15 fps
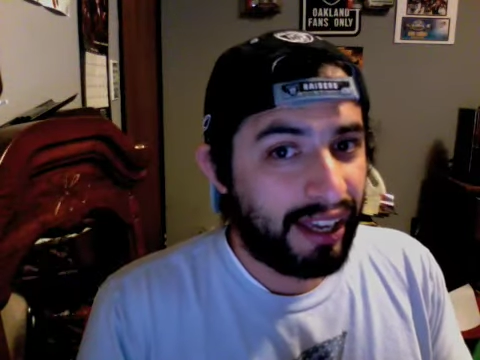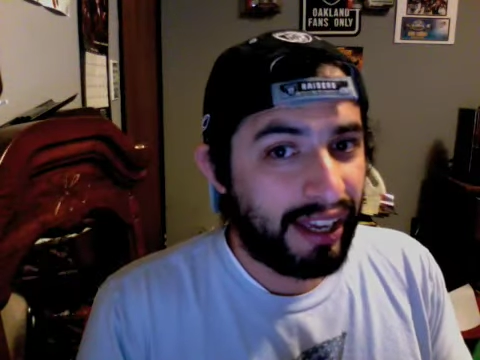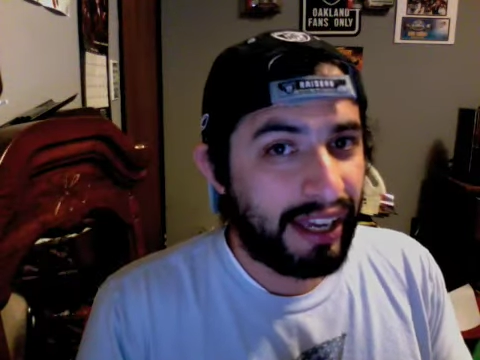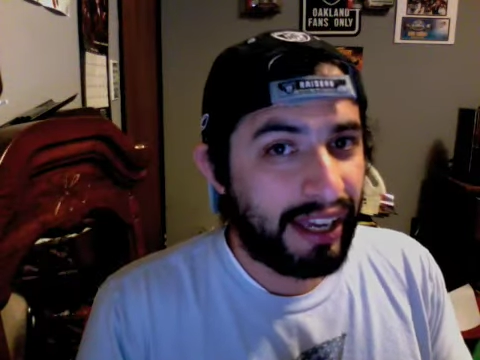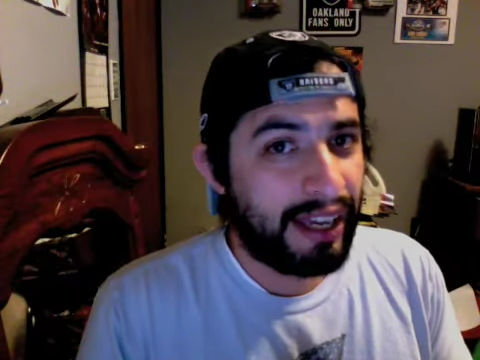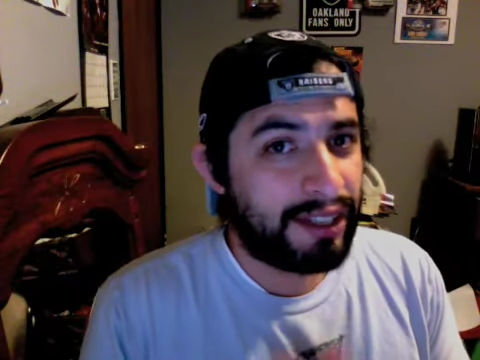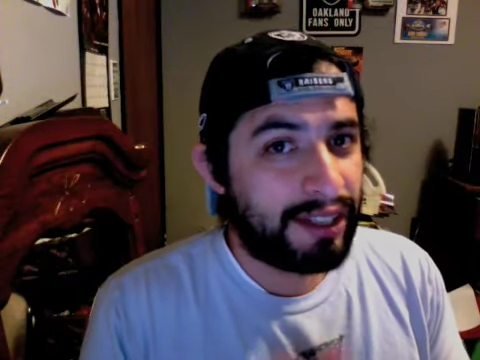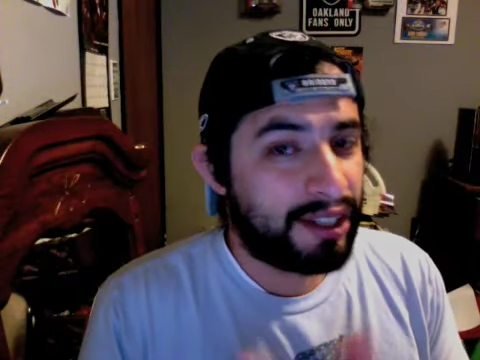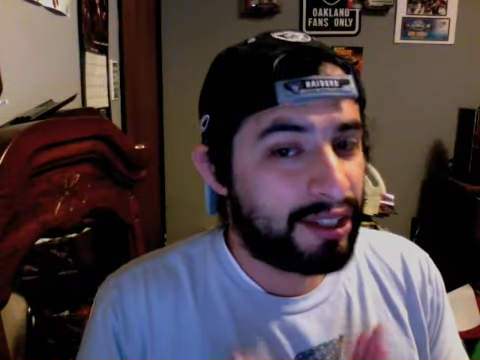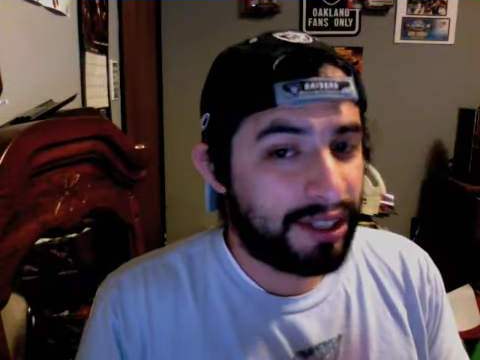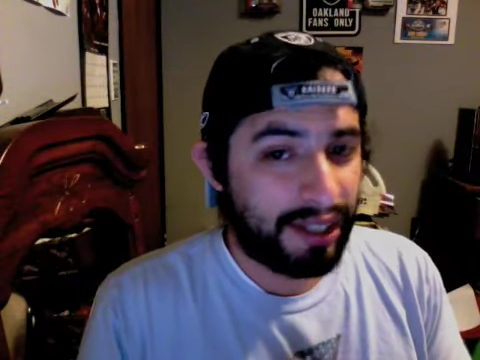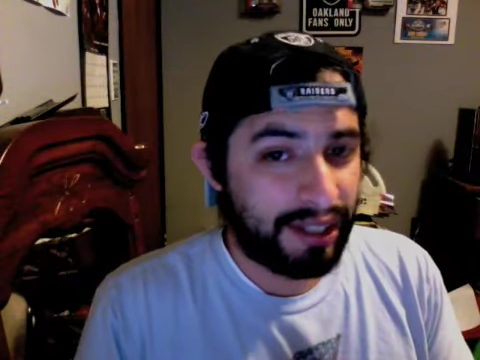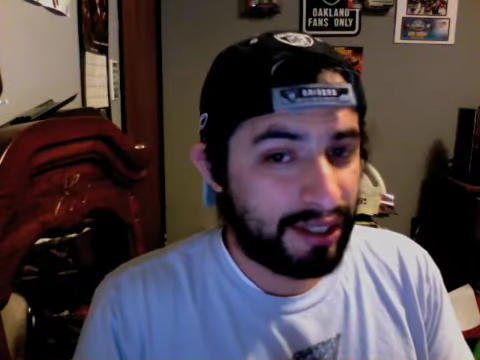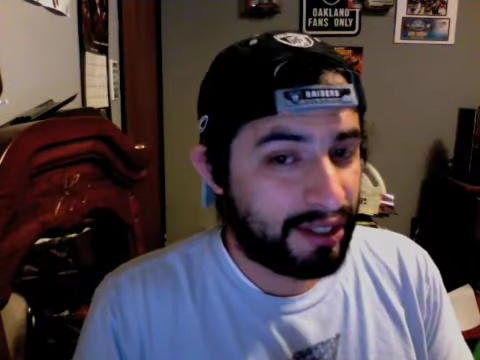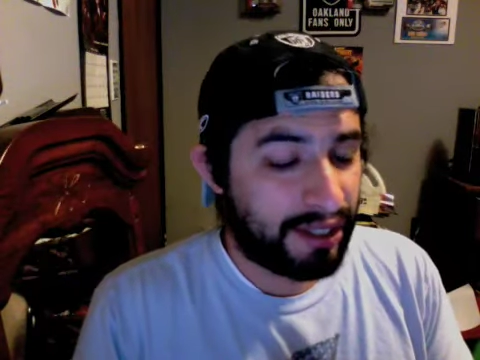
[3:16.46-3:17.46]
it's just a
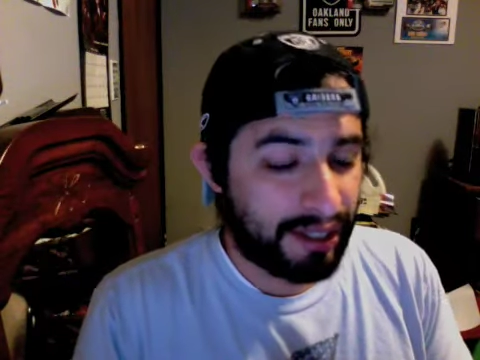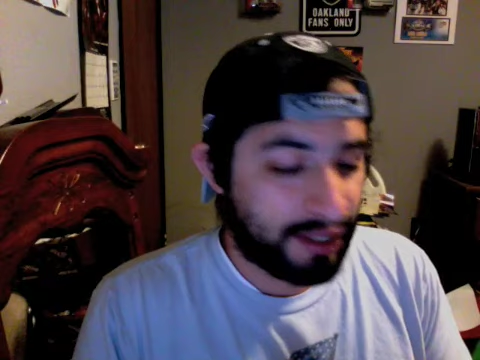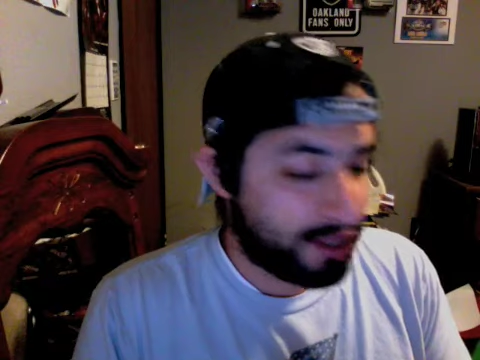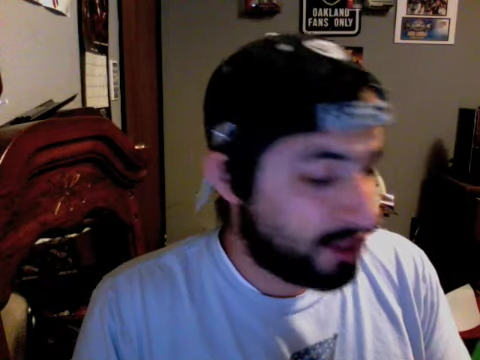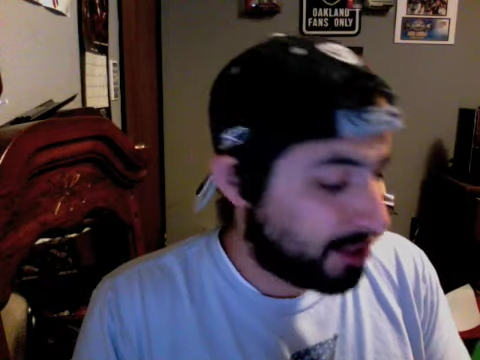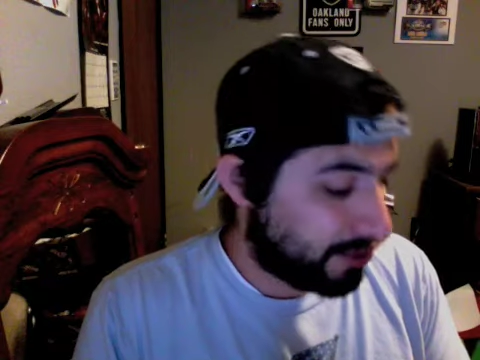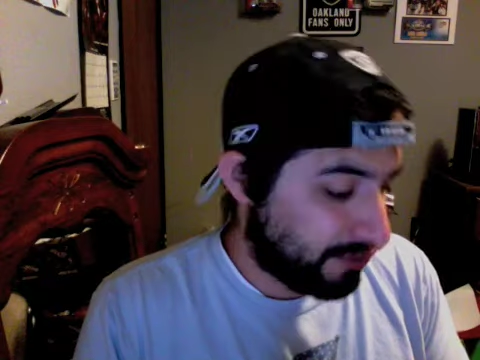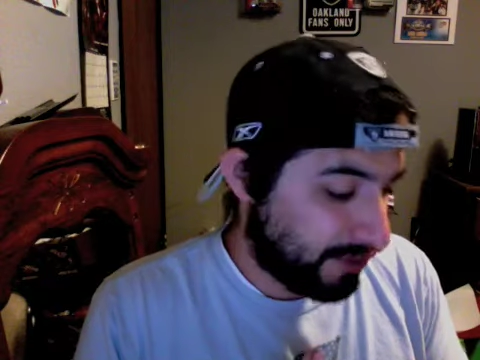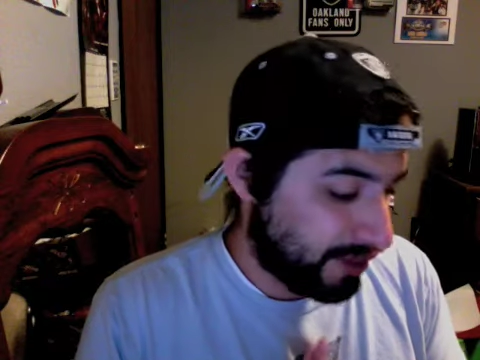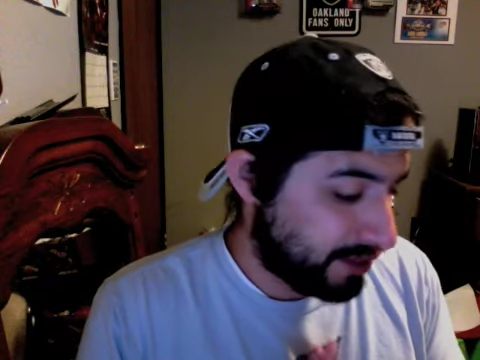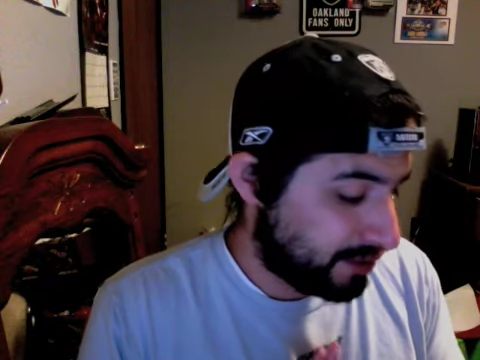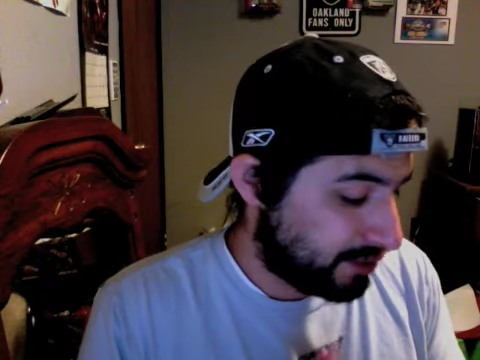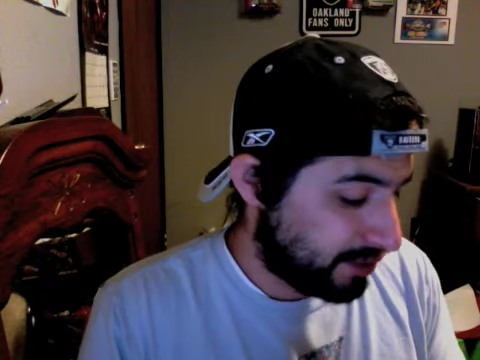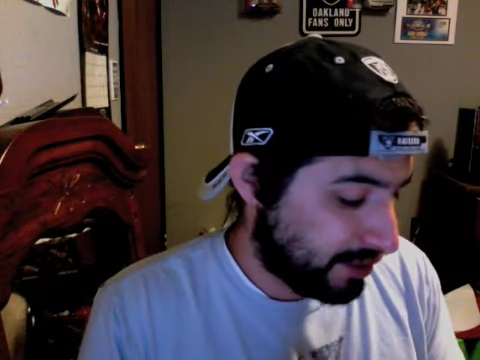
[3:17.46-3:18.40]
slugfest.